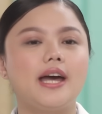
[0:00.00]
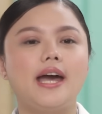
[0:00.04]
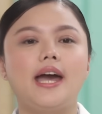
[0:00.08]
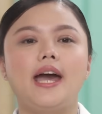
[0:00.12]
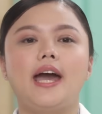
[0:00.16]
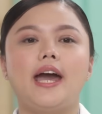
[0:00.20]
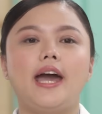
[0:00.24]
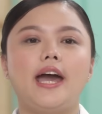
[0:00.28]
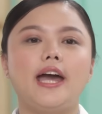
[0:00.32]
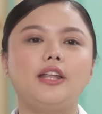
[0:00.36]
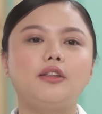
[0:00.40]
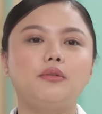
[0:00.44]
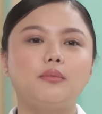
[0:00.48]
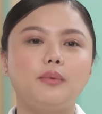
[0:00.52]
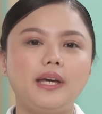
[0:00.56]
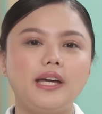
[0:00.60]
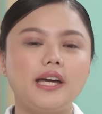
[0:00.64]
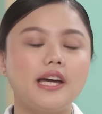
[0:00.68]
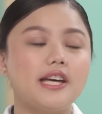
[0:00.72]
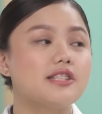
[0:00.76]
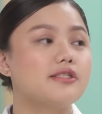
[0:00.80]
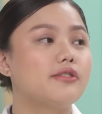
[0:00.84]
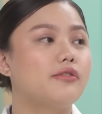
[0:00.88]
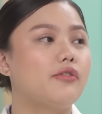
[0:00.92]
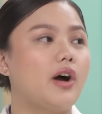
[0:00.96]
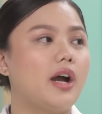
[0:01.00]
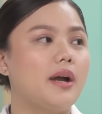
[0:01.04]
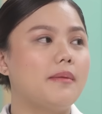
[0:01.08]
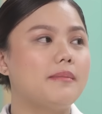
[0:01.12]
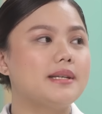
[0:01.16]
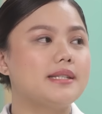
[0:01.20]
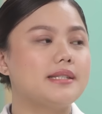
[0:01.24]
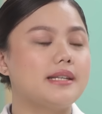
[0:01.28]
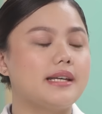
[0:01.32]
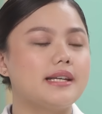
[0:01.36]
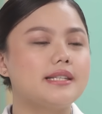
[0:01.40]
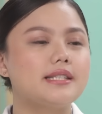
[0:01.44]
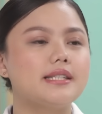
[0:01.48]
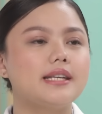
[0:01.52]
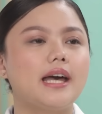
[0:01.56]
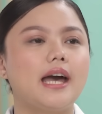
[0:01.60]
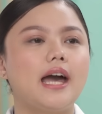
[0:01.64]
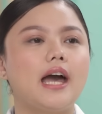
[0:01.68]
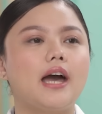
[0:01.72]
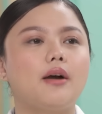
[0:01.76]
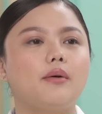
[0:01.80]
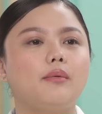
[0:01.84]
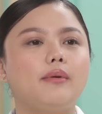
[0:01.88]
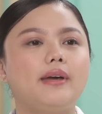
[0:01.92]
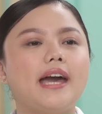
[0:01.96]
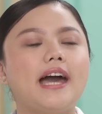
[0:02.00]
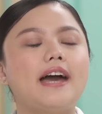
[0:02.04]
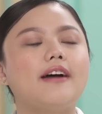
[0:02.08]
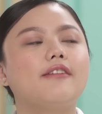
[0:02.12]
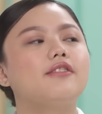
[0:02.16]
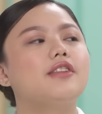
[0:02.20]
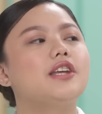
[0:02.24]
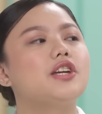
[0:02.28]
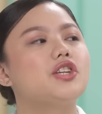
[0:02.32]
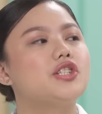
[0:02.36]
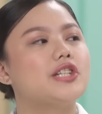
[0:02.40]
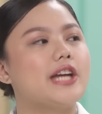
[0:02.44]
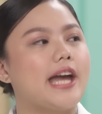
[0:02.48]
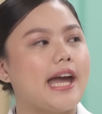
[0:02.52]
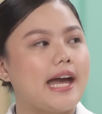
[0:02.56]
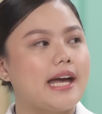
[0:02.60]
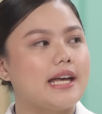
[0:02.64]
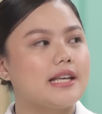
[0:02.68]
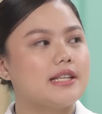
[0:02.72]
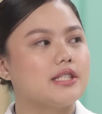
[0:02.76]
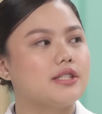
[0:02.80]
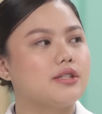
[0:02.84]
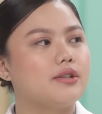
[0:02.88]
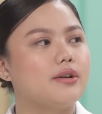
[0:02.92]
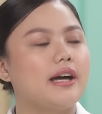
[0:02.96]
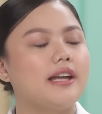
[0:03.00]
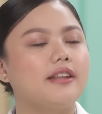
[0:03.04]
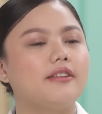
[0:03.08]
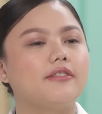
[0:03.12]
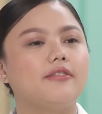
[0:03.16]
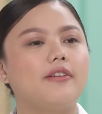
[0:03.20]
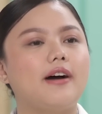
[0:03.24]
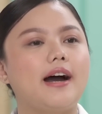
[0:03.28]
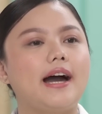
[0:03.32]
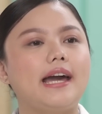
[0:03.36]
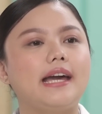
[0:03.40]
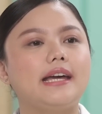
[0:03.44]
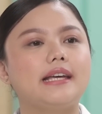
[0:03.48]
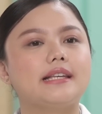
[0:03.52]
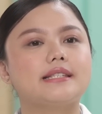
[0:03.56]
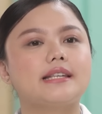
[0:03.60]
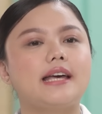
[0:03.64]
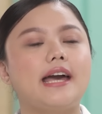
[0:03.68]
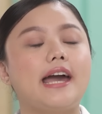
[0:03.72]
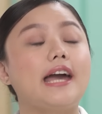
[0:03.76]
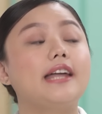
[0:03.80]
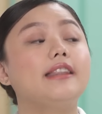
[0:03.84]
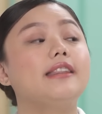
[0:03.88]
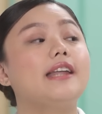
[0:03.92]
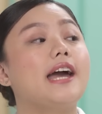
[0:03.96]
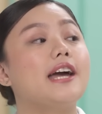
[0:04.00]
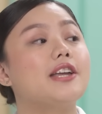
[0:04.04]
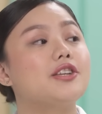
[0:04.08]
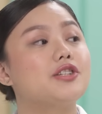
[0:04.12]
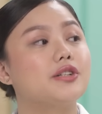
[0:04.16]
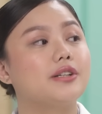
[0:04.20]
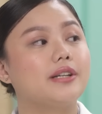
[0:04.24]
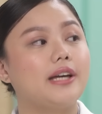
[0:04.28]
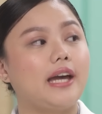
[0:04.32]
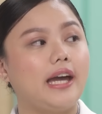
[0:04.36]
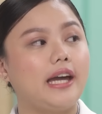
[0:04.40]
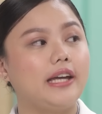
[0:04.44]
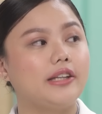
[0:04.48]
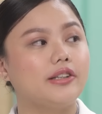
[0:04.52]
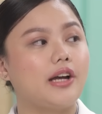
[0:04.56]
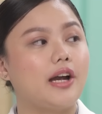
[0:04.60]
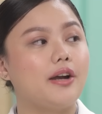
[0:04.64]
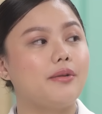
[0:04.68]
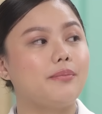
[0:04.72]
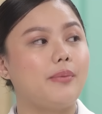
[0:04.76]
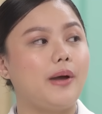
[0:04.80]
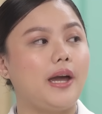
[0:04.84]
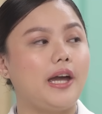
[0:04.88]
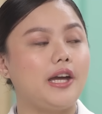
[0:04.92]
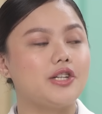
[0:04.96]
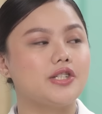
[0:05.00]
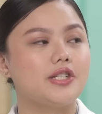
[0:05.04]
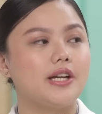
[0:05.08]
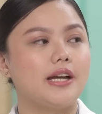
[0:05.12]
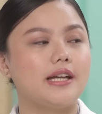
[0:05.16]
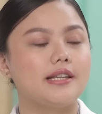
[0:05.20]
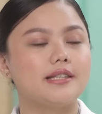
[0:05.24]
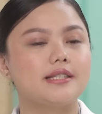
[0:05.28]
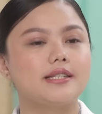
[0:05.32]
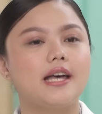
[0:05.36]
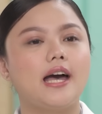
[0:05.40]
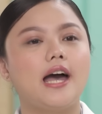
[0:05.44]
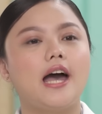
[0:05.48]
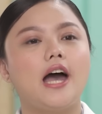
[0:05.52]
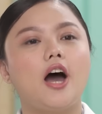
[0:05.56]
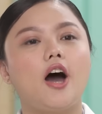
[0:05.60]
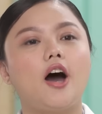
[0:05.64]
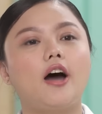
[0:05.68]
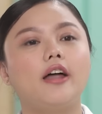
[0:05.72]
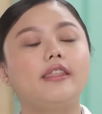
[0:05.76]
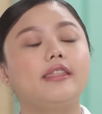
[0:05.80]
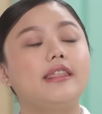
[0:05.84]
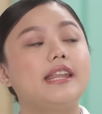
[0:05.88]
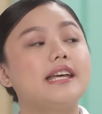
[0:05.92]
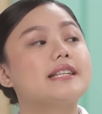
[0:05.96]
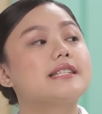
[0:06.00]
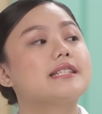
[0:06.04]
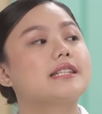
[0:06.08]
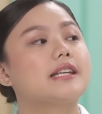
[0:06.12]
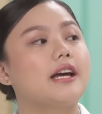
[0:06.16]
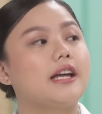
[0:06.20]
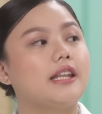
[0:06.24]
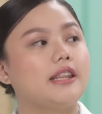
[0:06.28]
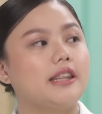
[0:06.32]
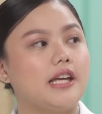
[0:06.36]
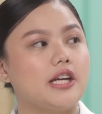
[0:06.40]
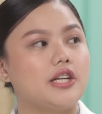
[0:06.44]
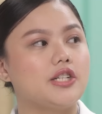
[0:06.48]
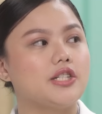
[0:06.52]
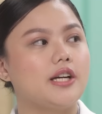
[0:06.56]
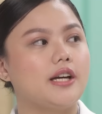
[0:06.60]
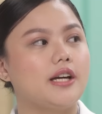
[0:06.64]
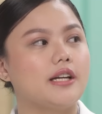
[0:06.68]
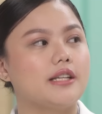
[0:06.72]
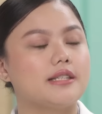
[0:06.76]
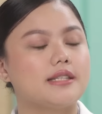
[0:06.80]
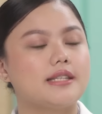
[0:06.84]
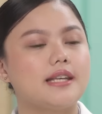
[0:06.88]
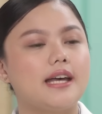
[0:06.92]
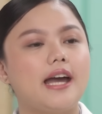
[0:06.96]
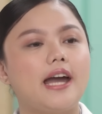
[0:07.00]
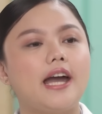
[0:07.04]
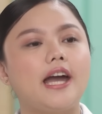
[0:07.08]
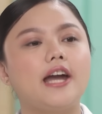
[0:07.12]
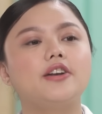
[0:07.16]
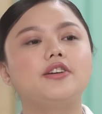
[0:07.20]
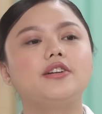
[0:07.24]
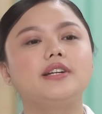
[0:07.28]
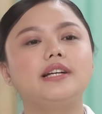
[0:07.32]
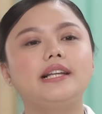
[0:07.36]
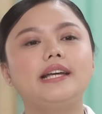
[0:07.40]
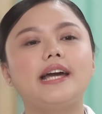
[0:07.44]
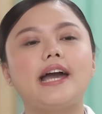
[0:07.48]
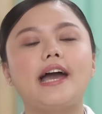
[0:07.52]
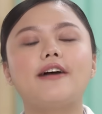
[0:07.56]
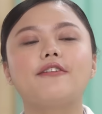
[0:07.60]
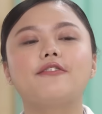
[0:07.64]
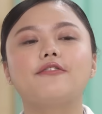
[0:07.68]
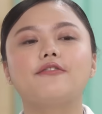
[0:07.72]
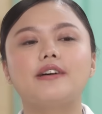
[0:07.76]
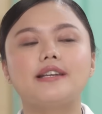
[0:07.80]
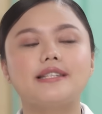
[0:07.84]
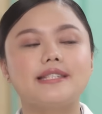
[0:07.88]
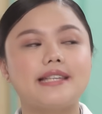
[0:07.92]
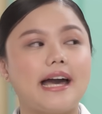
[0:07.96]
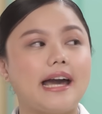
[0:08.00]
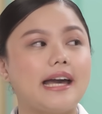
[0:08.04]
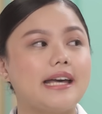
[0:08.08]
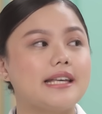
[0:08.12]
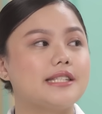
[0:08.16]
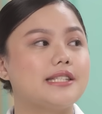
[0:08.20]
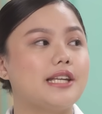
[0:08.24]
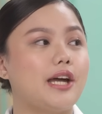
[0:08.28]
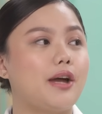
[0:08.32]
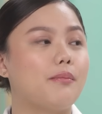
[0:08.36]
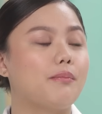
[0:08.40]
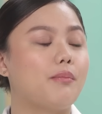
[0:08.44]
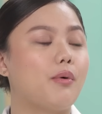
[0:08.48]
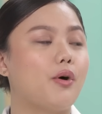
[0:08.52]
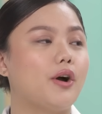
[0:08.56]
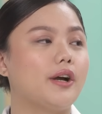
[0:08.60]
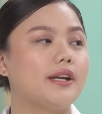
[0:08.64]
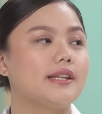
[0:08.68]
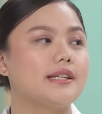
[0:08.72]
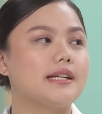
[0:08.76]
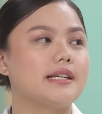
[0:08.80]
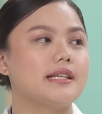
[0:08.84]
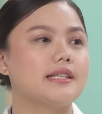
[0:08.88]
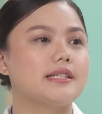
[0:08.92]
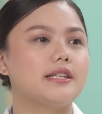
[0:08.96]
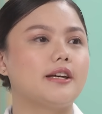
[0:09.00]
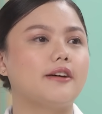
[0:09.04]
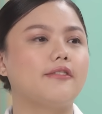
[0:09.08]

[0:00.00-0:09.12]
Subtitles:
And we as pharmacists, we have the chance to advise and educate our patients on these conditions and really emphasize the importance